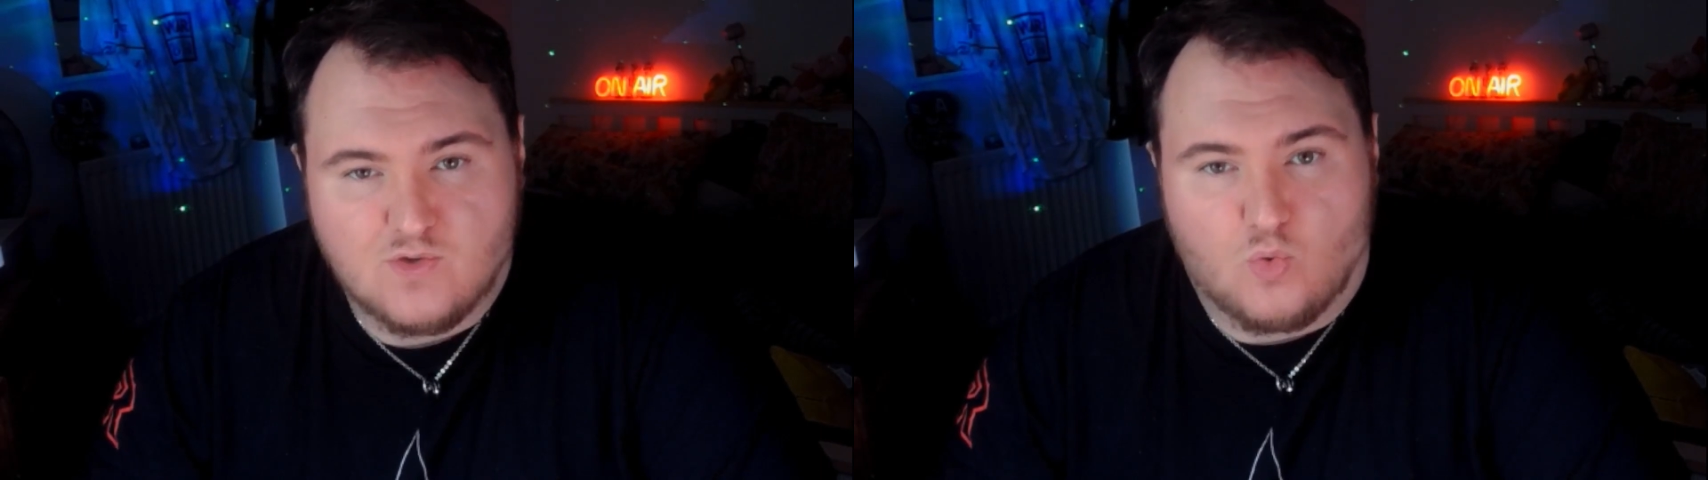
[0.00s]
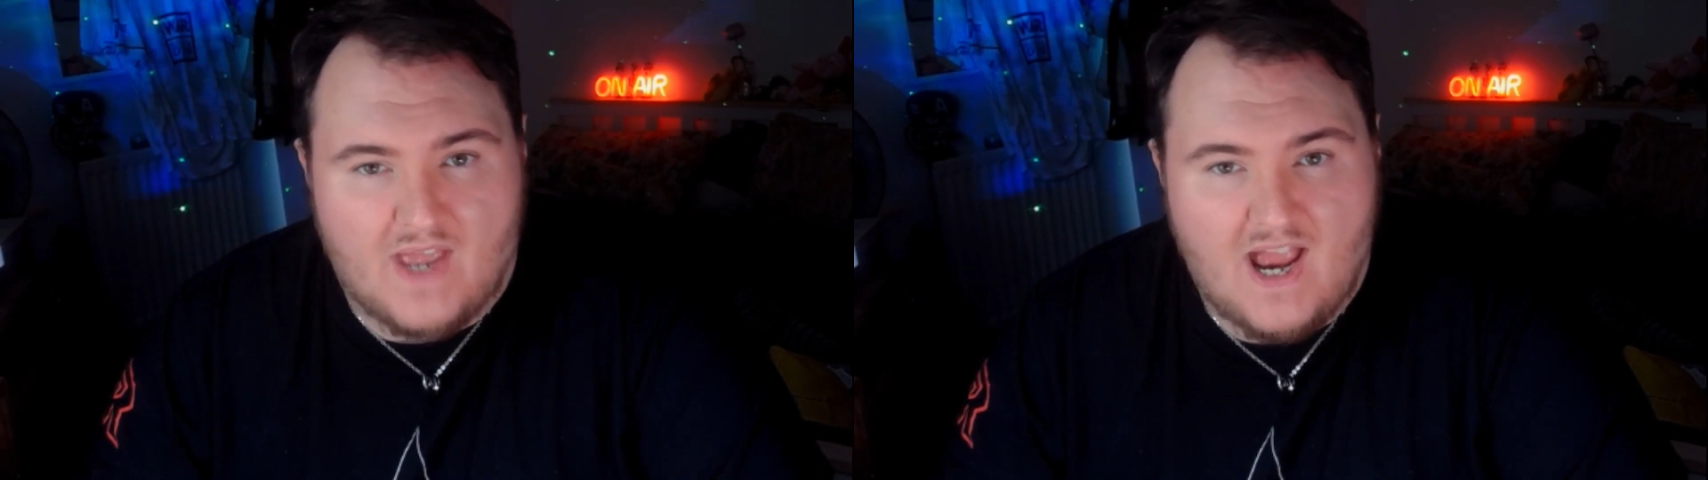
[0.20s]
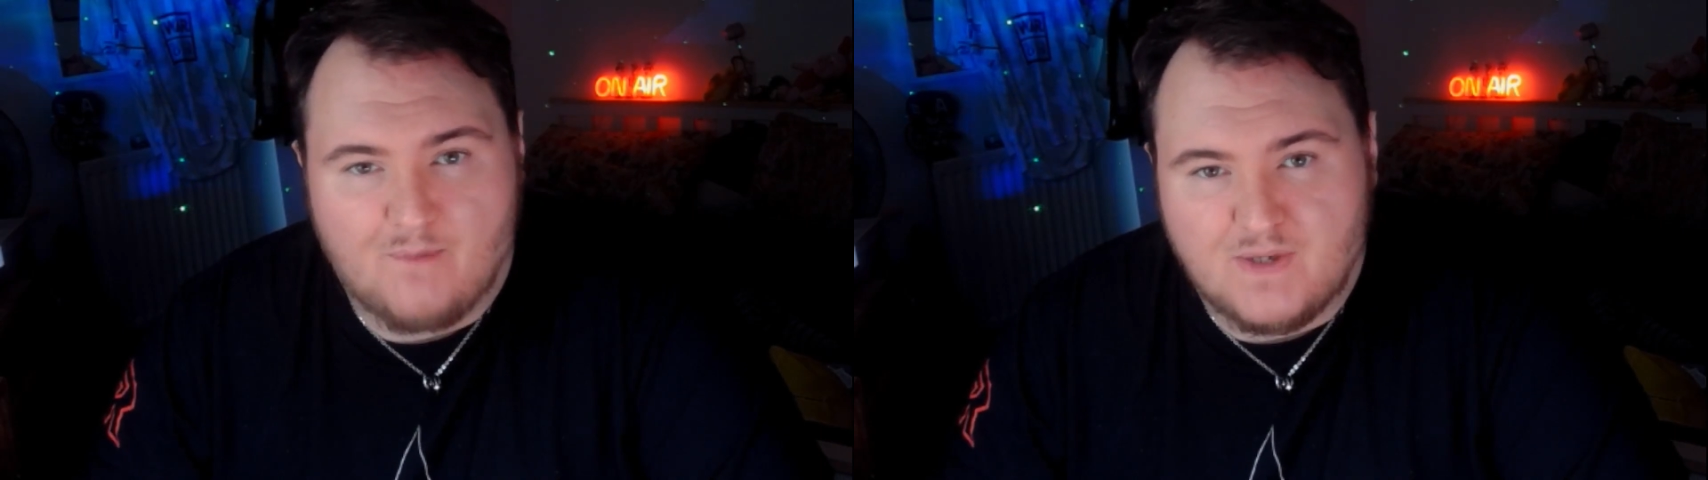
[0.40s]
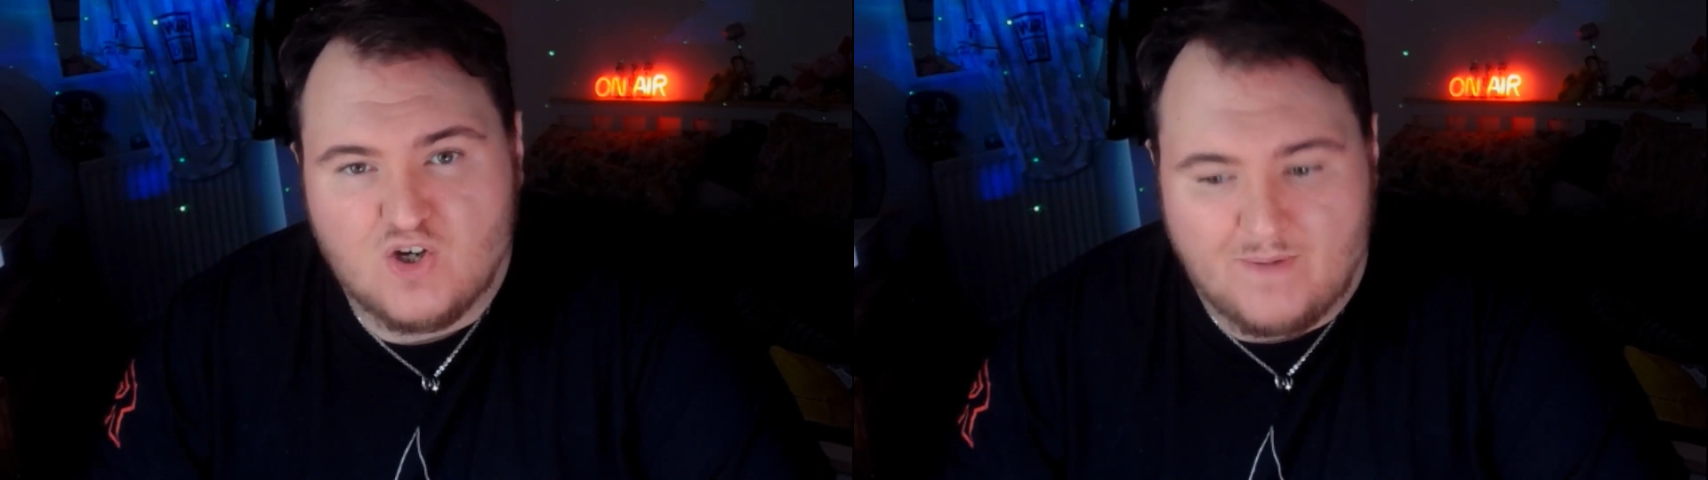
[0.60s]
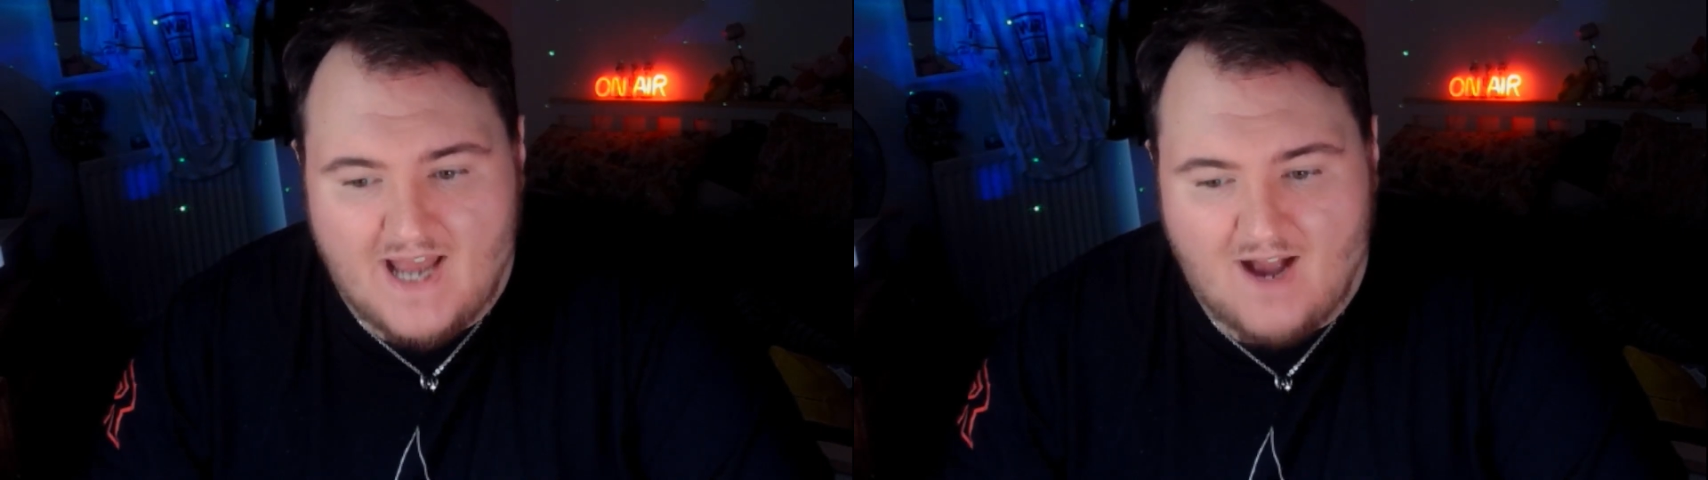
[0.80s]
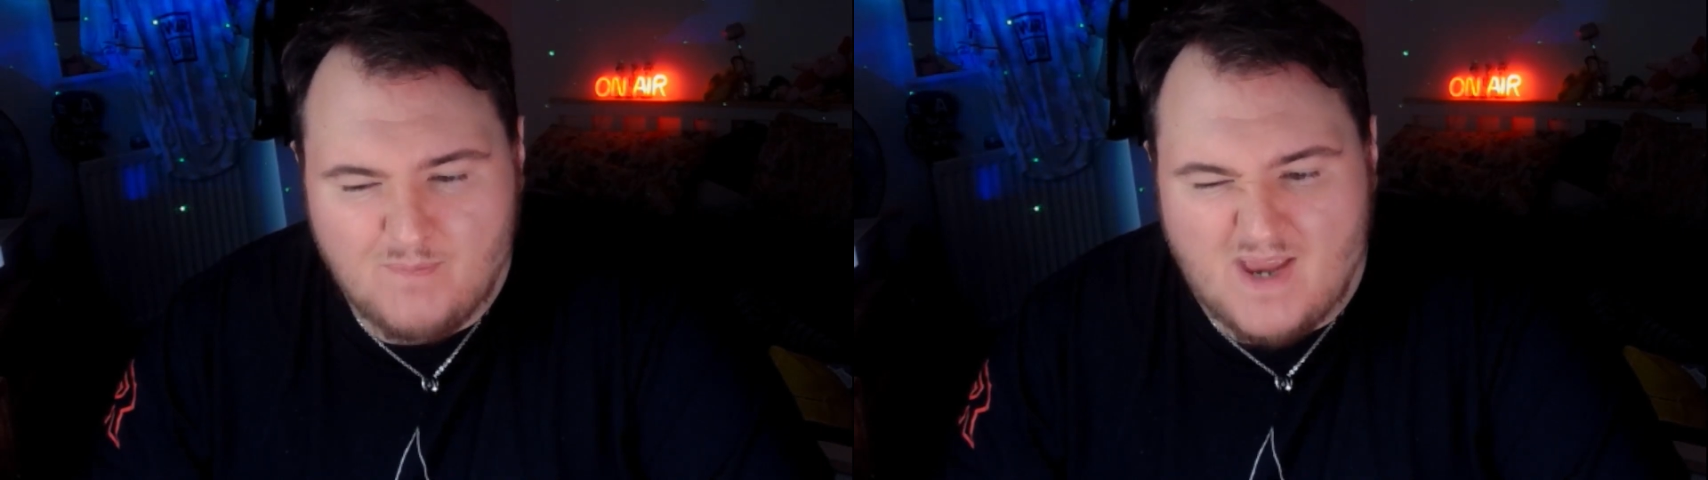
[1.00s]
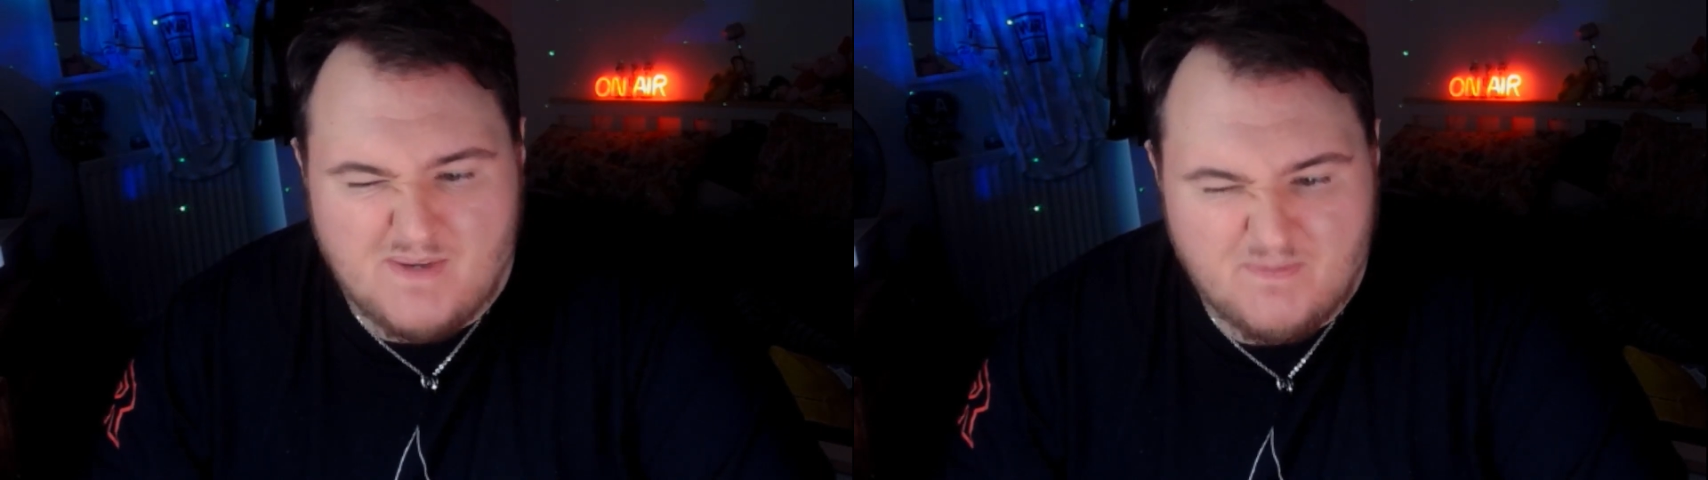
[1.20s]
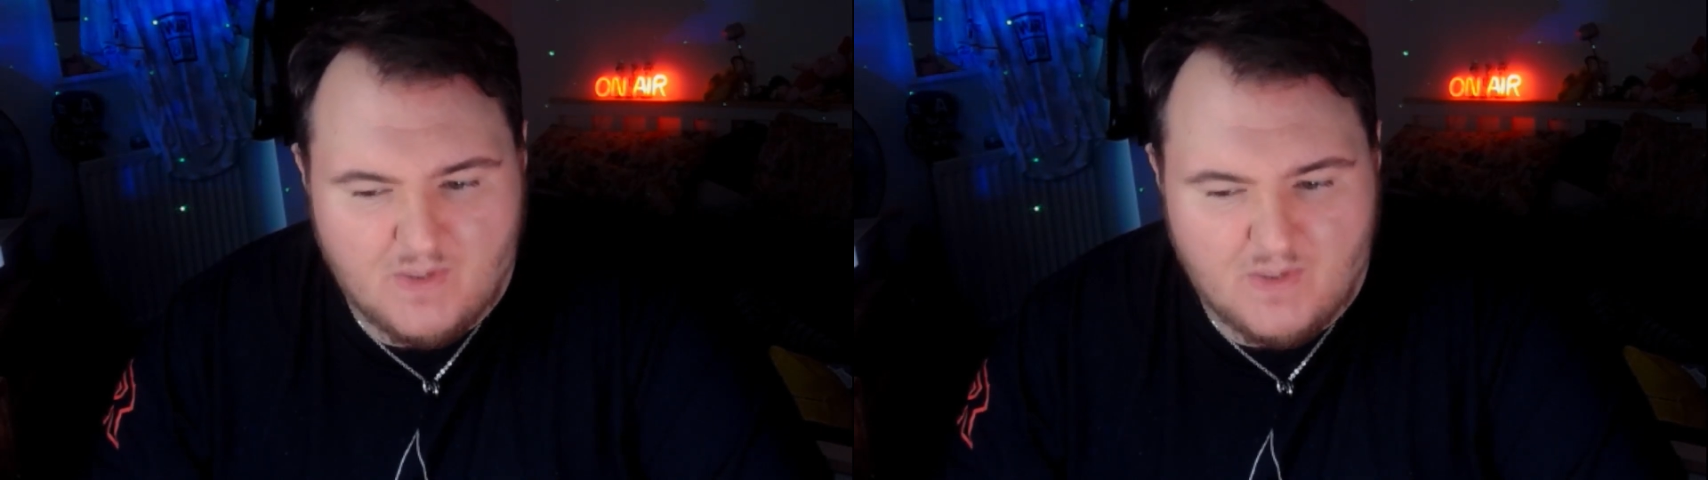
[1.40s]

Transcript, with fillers: or they have been coming out maybe